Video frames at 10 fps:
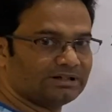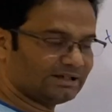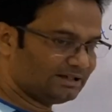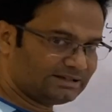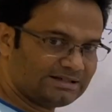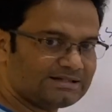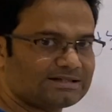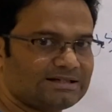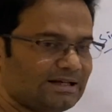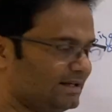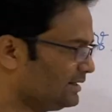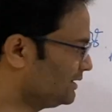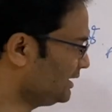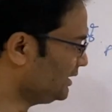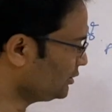it is saying
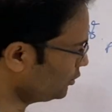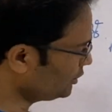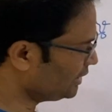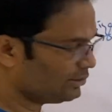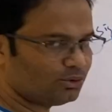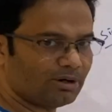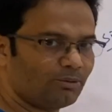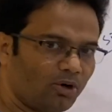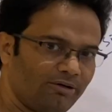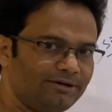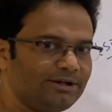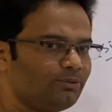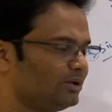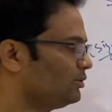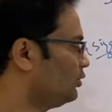that okay, you have already
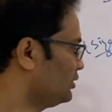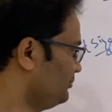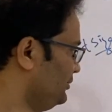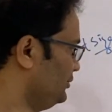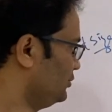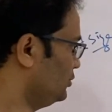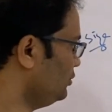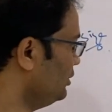got a window,